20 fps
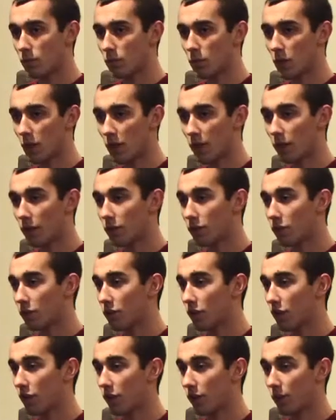Not
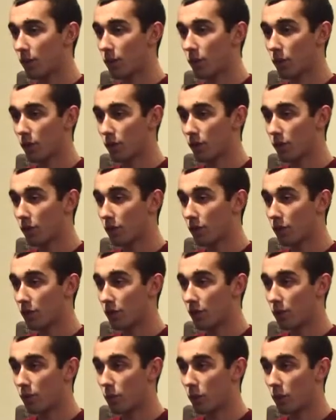necessarily
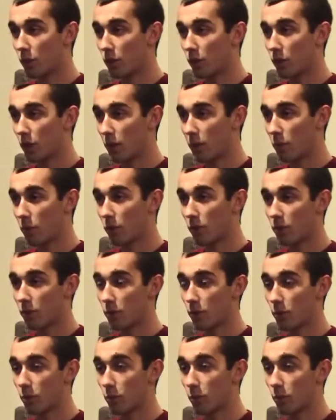privileges, but you get more